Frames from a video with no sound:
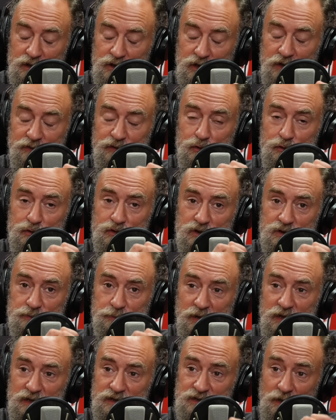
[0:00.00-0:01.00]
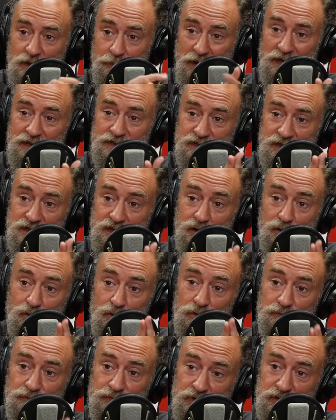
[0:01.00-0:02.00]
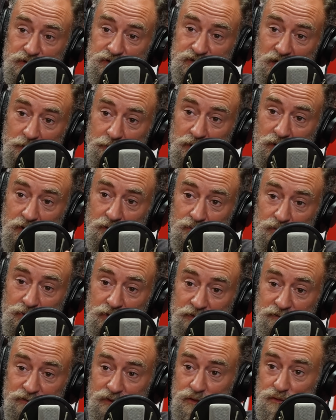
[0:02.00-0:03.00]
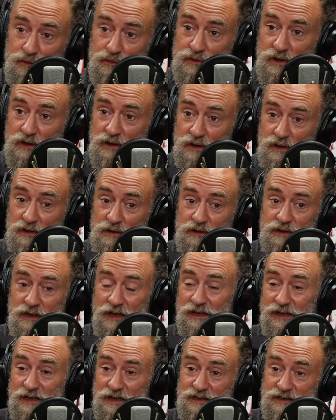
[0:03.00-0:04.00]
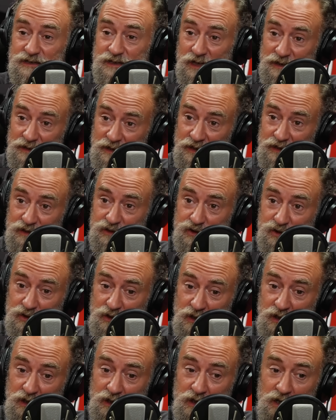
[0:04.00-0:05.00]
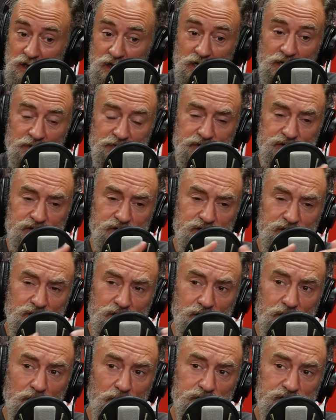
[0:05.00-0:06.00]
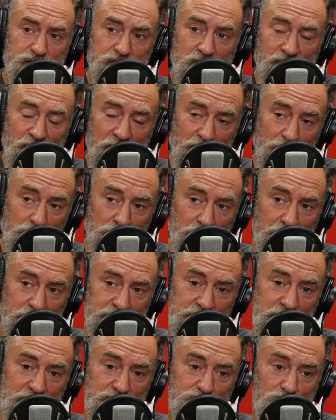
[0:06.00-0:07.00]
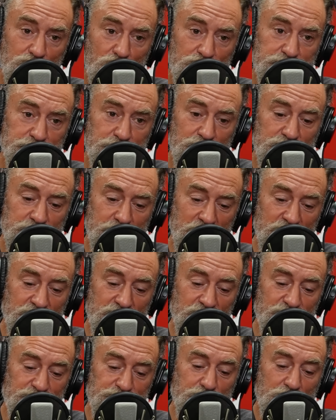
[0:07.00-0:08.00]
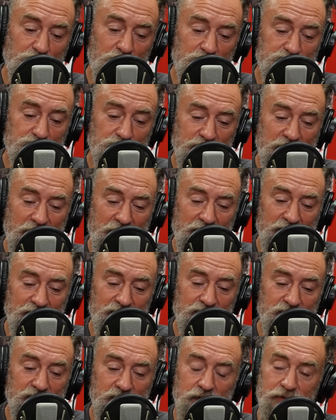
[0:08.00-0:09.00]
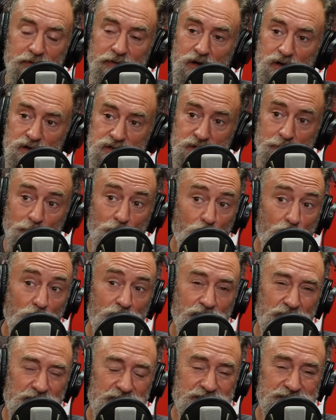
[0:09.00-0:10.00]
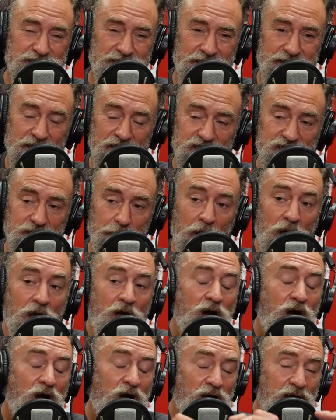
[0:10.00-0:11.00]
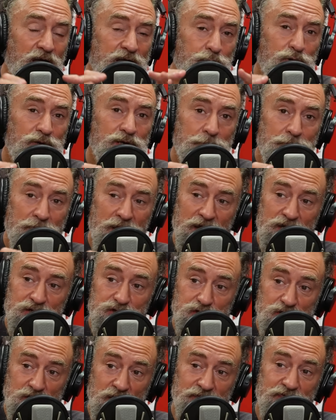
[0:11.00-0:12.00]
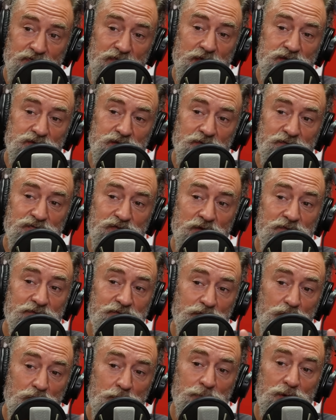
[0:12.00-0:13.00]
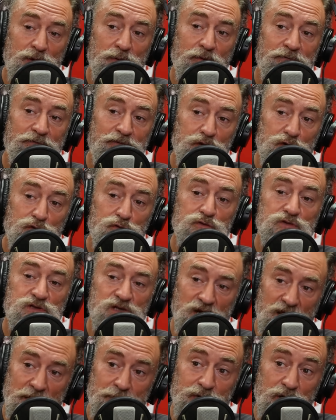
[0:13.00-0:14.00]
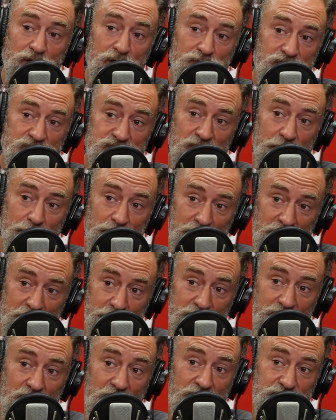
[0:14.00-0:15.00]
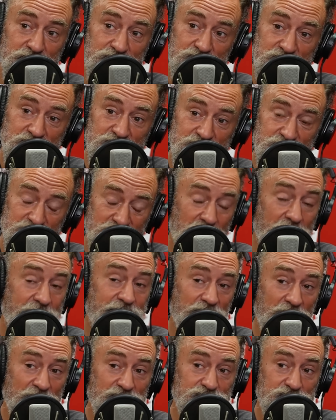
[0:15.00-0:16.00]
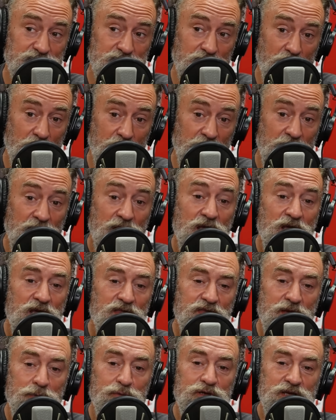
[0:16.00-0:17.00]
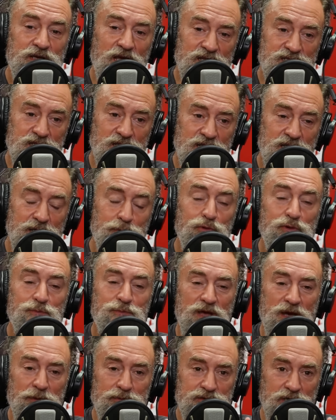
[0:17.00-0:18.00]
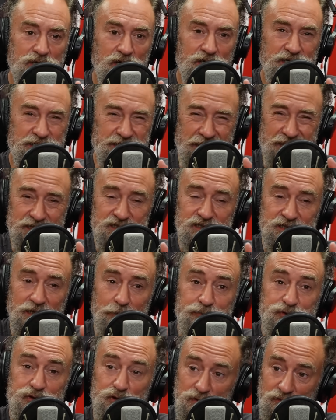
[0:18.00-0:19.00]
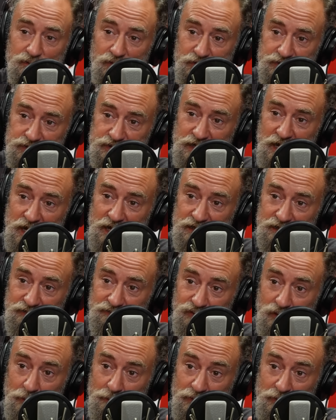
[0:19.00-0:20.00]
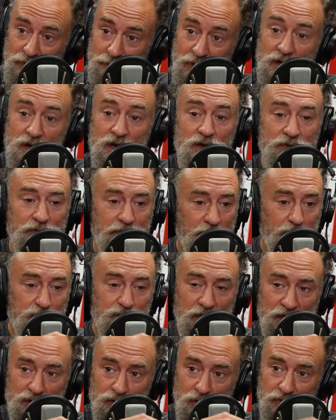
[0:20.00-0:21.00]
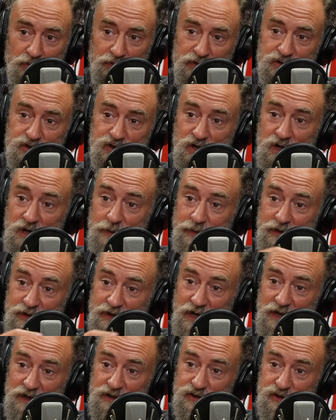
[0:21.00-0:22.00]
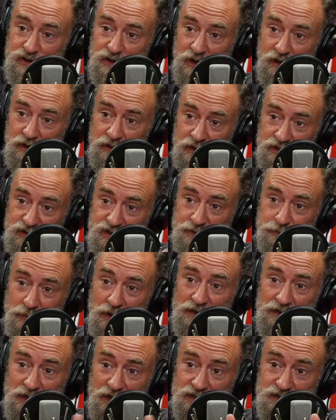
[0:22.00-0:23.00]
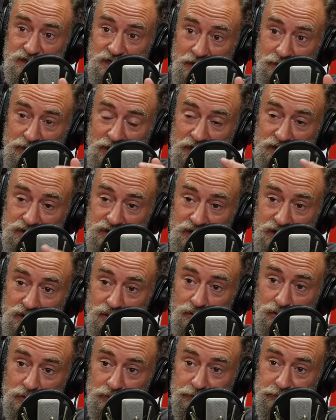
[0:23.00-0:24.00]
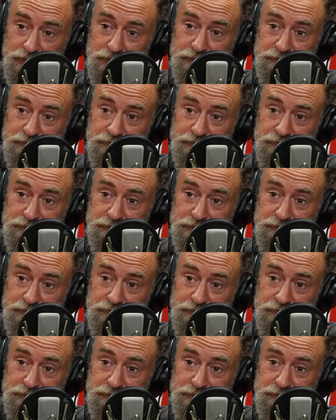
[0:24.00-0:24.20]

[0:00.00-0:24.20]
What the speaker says: If you just picked up Anthony Gordon this summer with a view to getting Isak next year, there's a certain logic in that. And although I take John's point about Newcastle can, in theory, ask more for Isak next summer, I would imagine if they firmly refused to let him go this summer, and behind the scenes he said, I fancy going, he would be able to get some sort of understanding from them that, okay, not this year, but next year. I suspect that's there with Anthony Gordon.